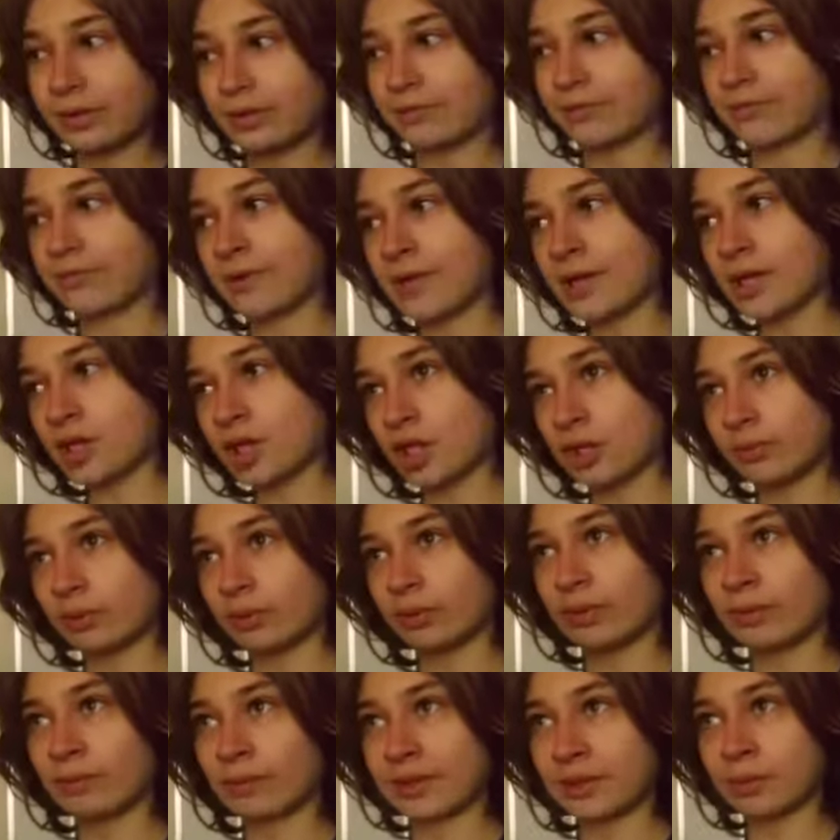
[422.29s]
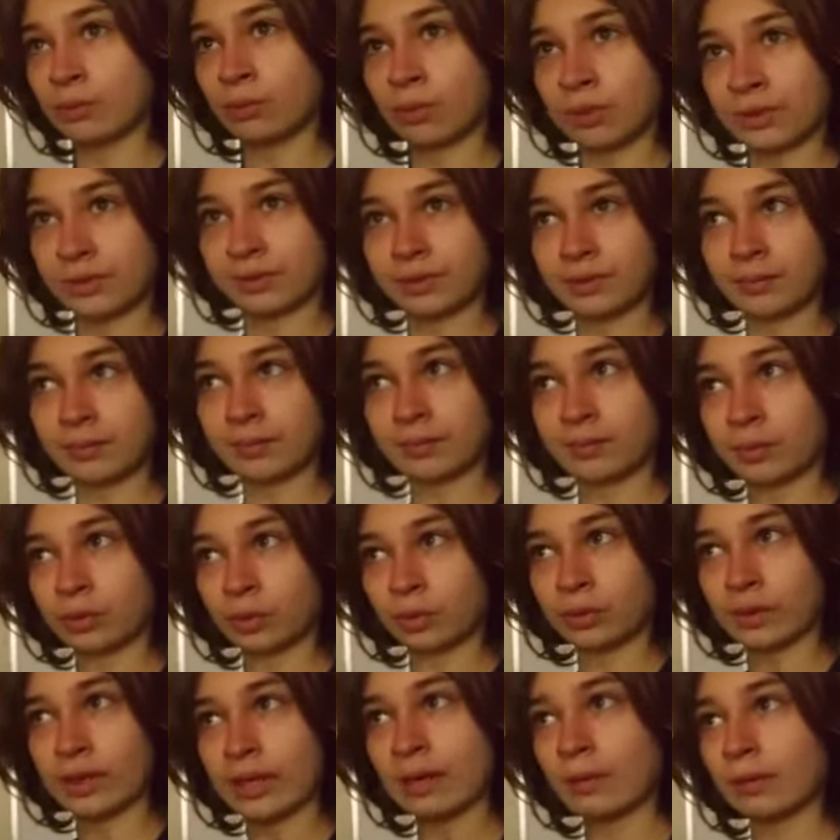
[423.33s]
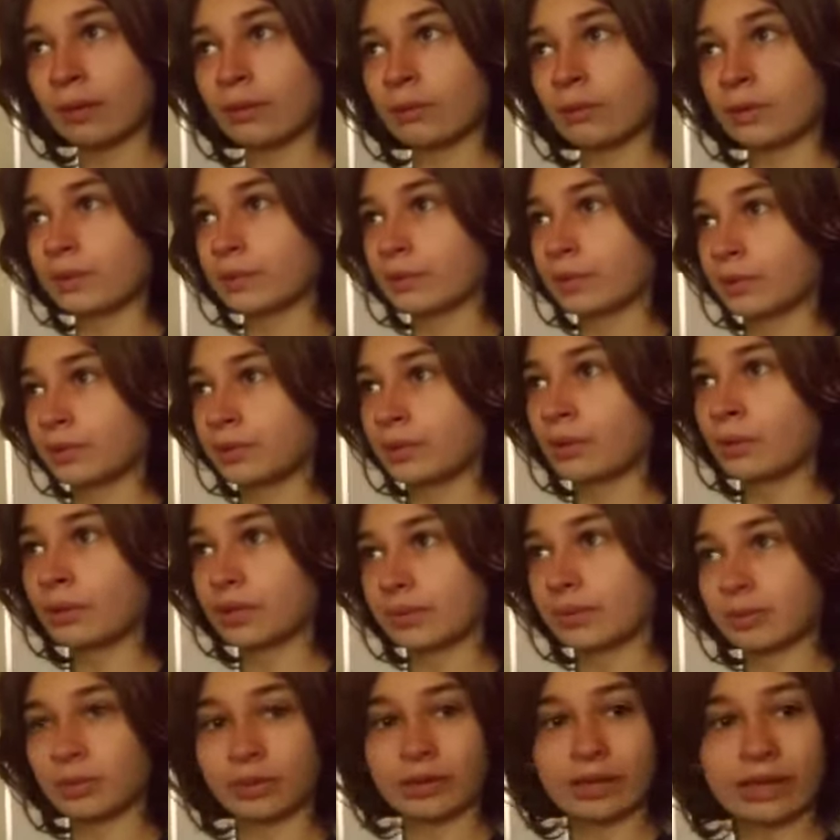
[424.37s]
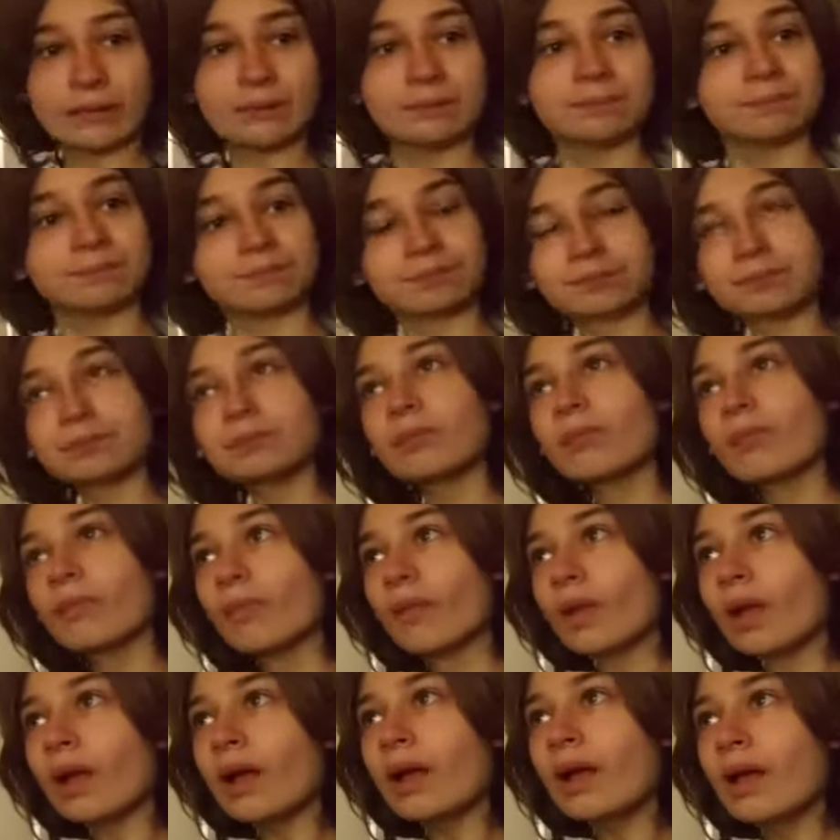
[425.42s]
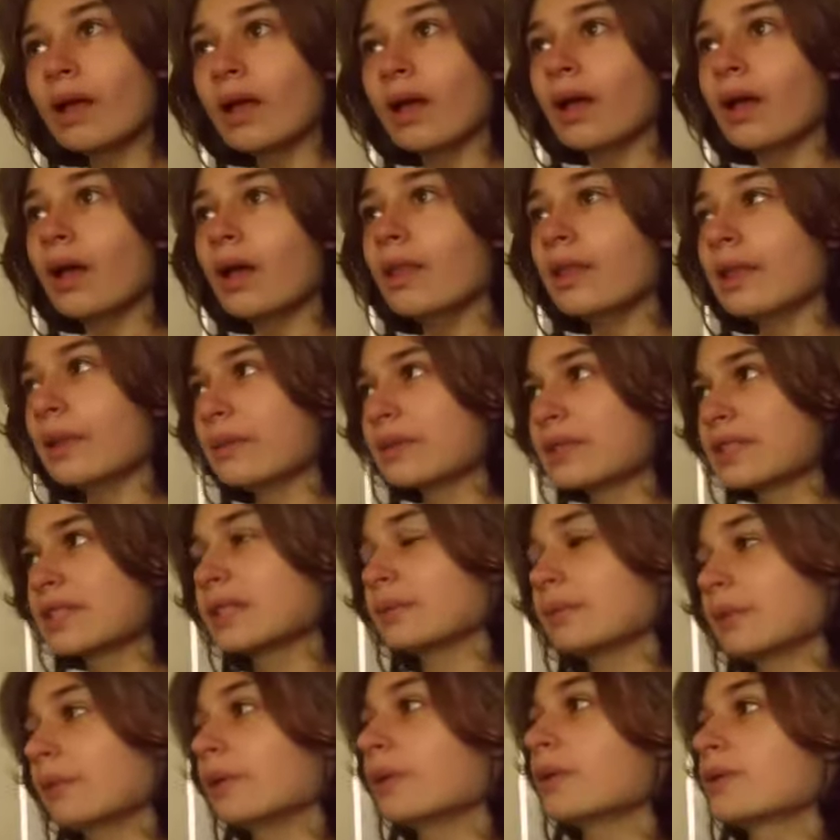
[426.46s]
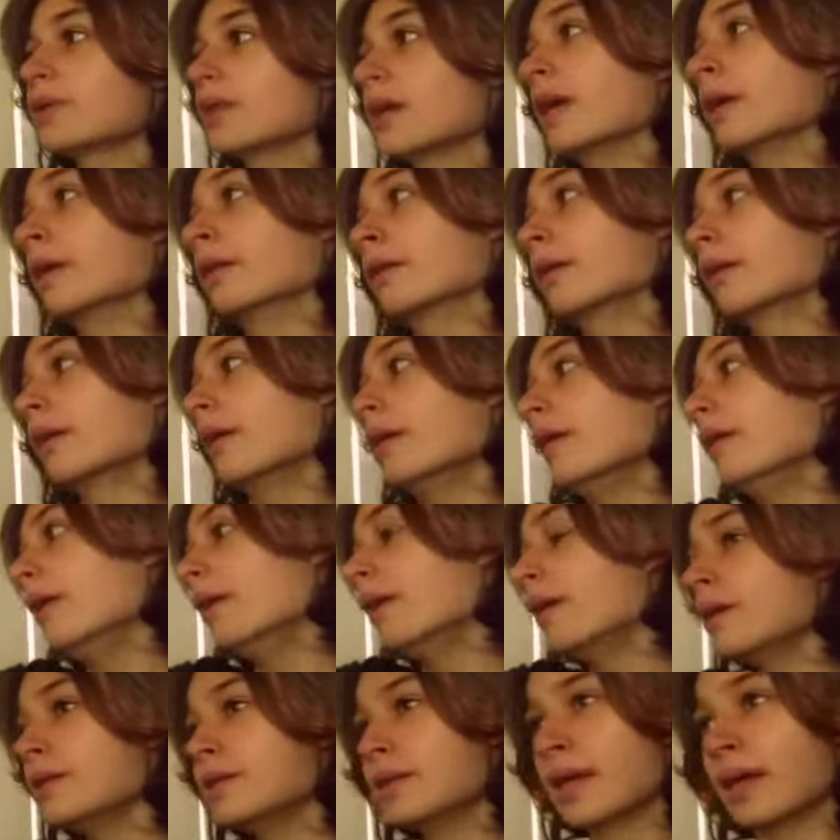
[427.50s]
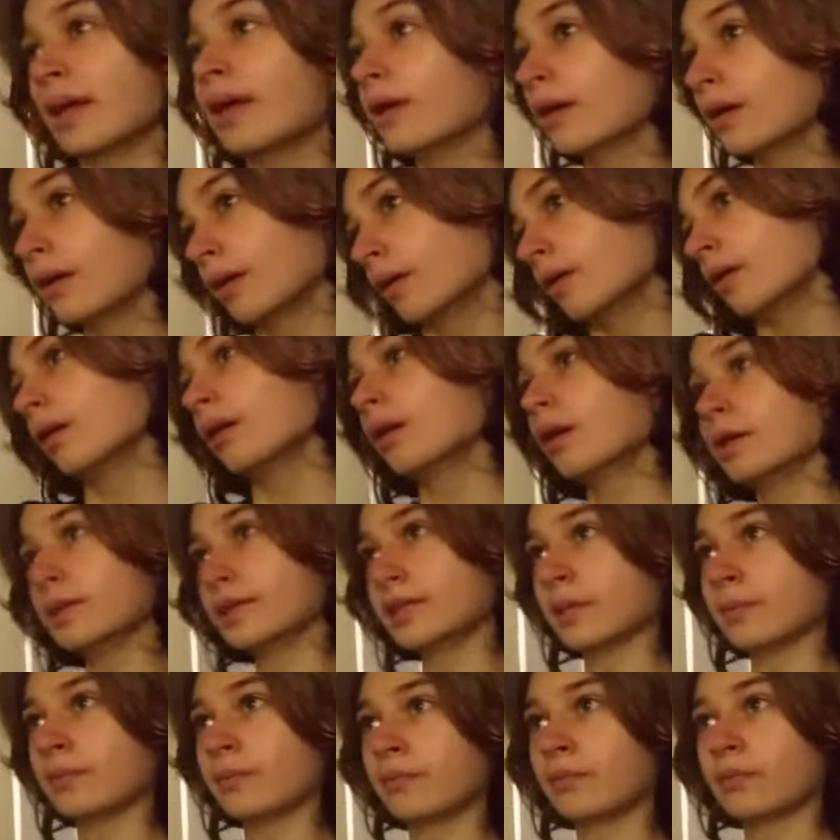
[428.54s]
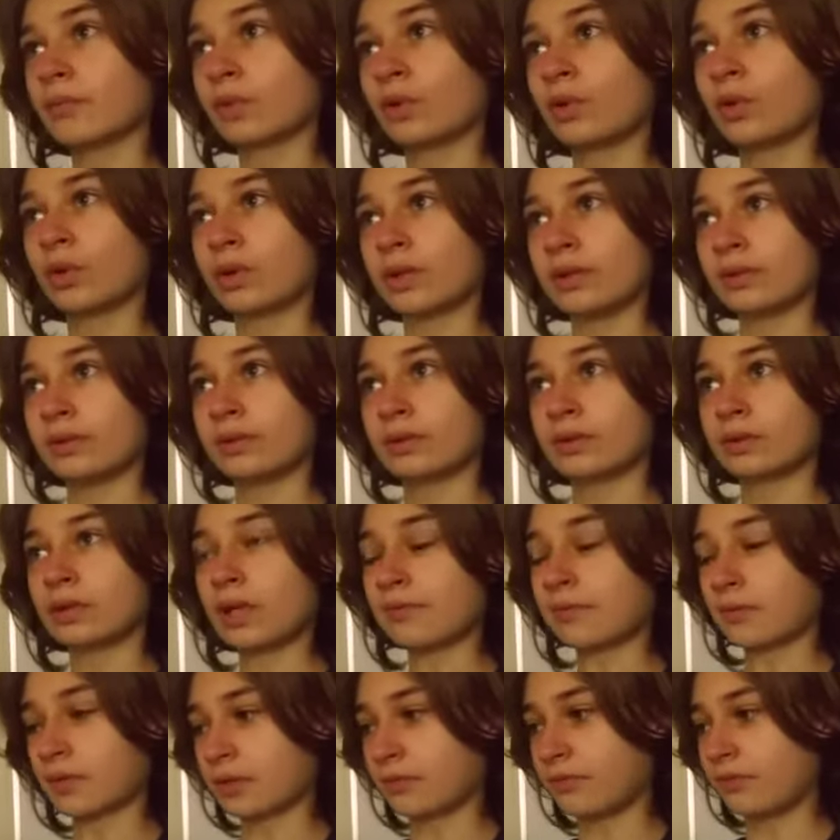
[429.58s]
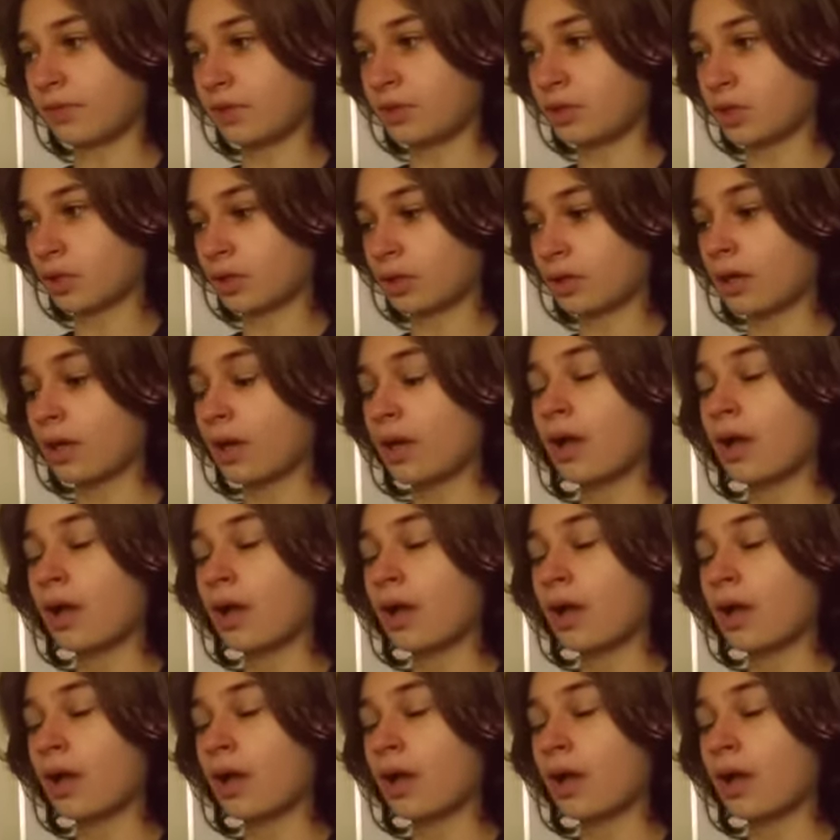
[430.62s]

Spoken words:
differentiate between what you want to pull out and what you don't want to pull out. I'm assuming what you're saying is that some recording software feature,